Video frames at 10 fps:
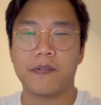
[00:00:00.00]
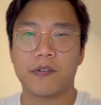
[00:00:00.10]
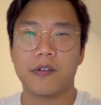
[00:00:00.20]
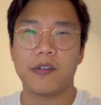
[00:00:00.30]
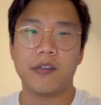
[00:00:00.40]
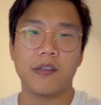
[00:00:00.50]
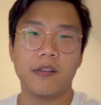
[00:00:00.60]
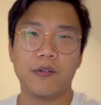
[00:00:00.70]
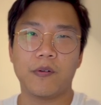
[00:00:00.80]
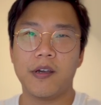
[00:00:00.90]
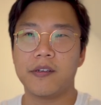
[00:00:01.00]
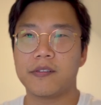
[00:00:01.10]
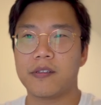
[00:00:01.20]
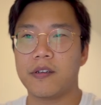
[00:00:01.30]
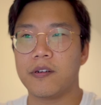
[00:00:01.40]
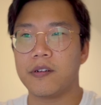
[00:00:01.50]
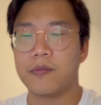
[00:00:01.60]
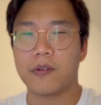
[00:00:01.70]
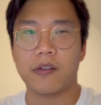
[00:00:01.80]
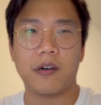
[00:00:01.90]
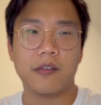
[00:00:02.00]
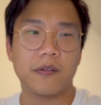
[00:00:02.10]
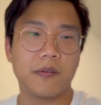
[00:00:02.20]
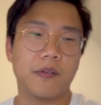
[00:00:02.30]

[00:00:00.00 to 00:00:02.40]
For in the West, here with Hollywood,